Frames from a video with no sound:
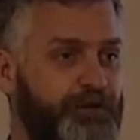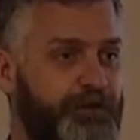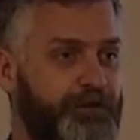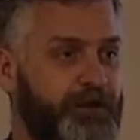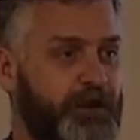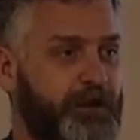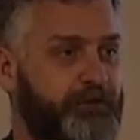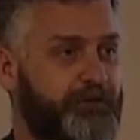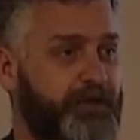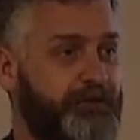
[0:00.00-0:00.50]

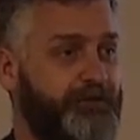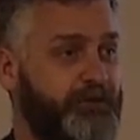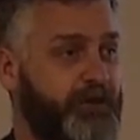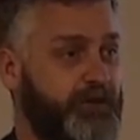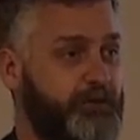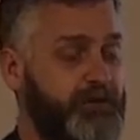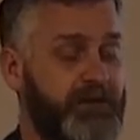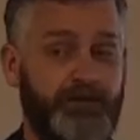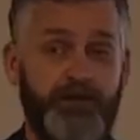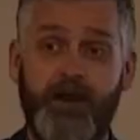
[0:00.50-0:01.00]
That if that's going
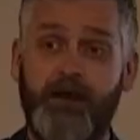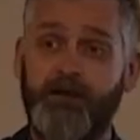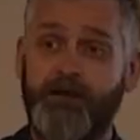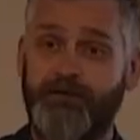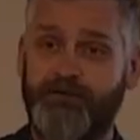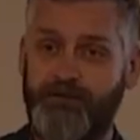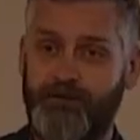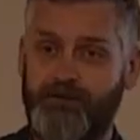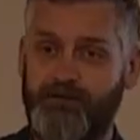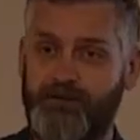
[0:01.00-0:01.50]
to be their
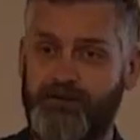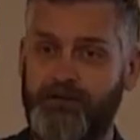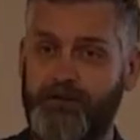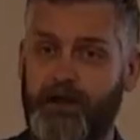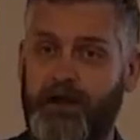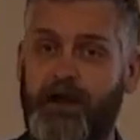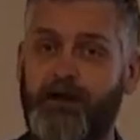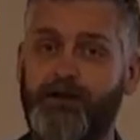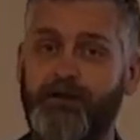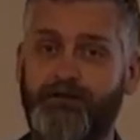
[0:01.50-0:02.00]
decision,
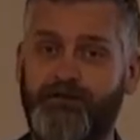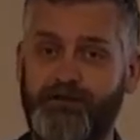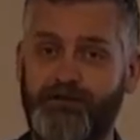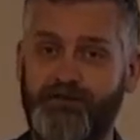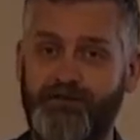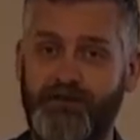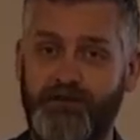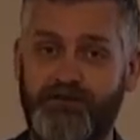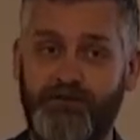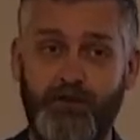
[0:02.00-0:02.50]
our
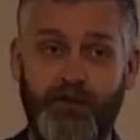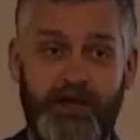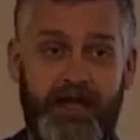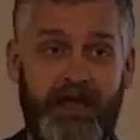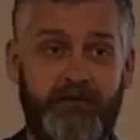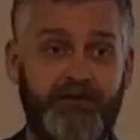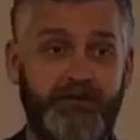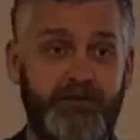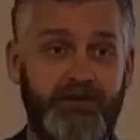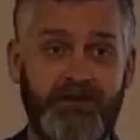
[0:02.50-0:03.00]
decision is going to
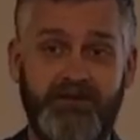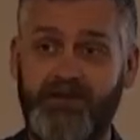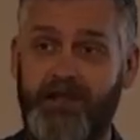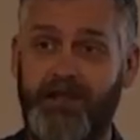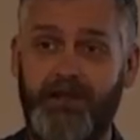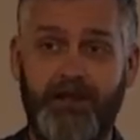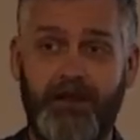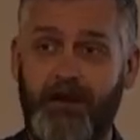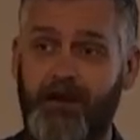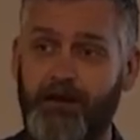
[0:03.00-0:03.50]
have to be to
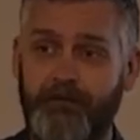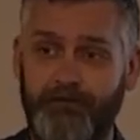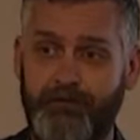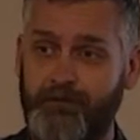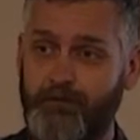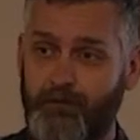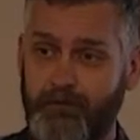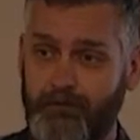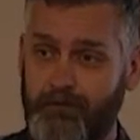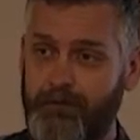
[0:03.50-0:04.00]
take care of
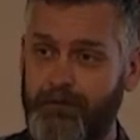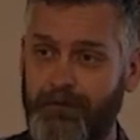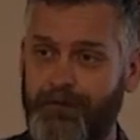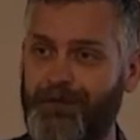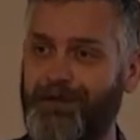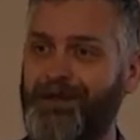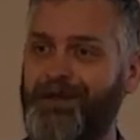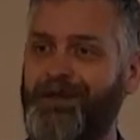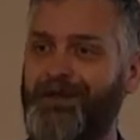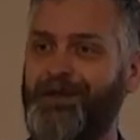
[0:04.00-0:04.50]
them
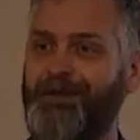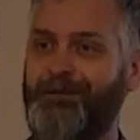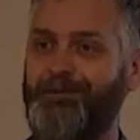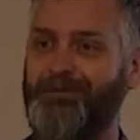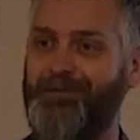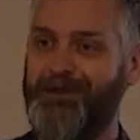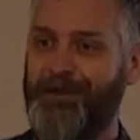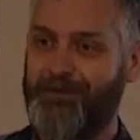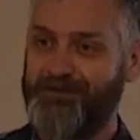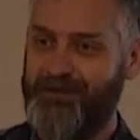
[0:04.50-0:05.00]

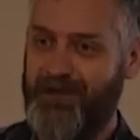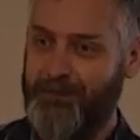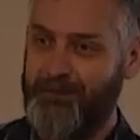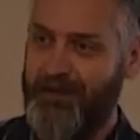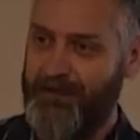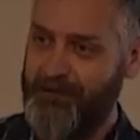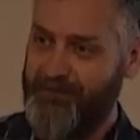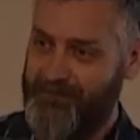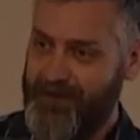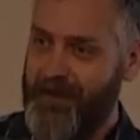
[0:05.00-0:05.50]
because they
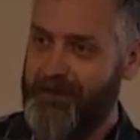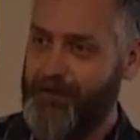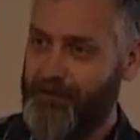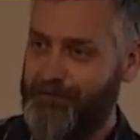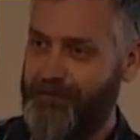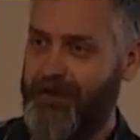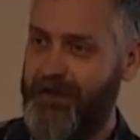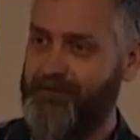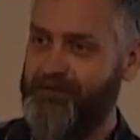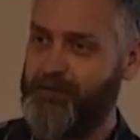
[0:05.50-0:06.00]
made a
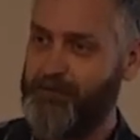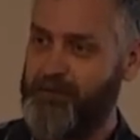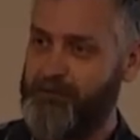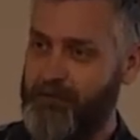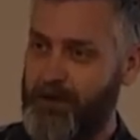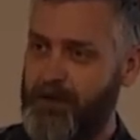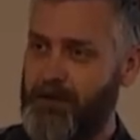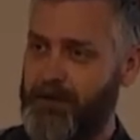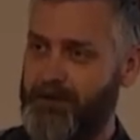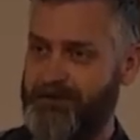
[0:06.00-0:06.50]
sacrifice to be
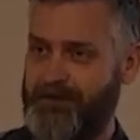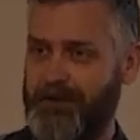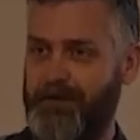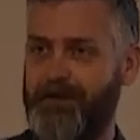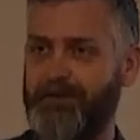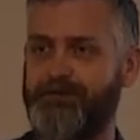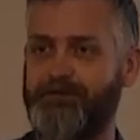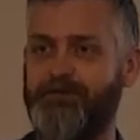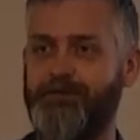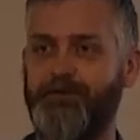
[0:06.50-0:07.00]
married to
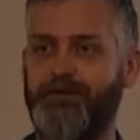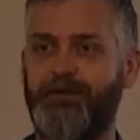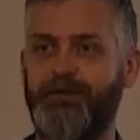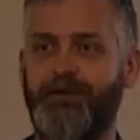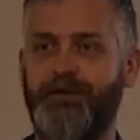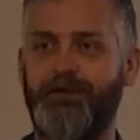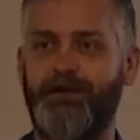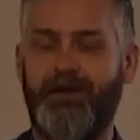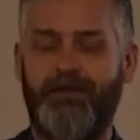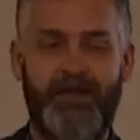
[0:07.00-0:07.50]
us.
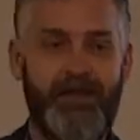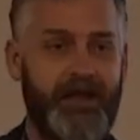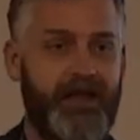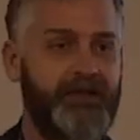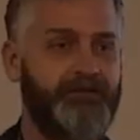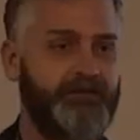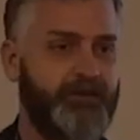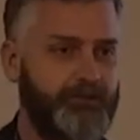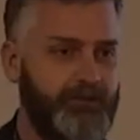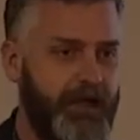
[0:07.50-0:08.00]
And that
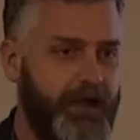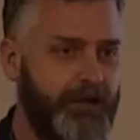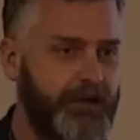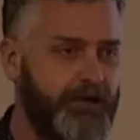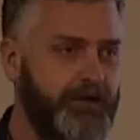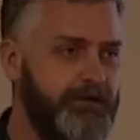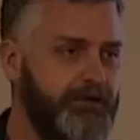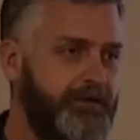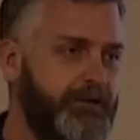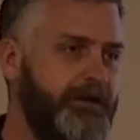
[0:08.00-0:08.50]
has to matter.
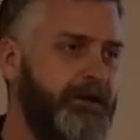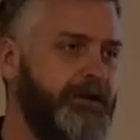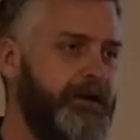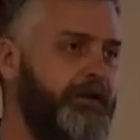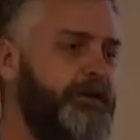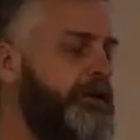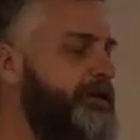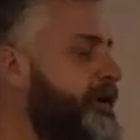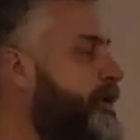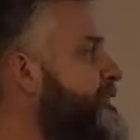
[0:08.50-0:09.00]

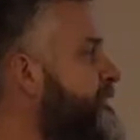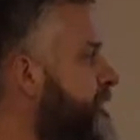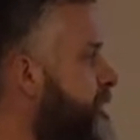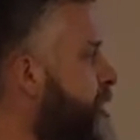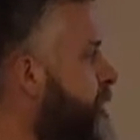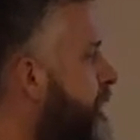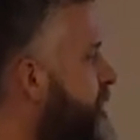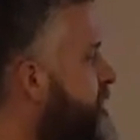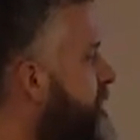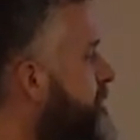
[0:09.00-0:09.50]
I thought that was an
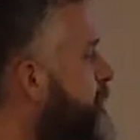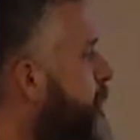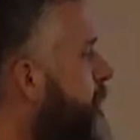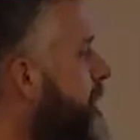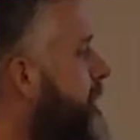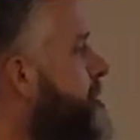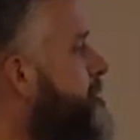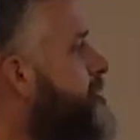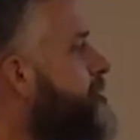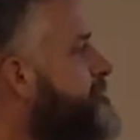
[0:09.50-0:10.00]
interesting point.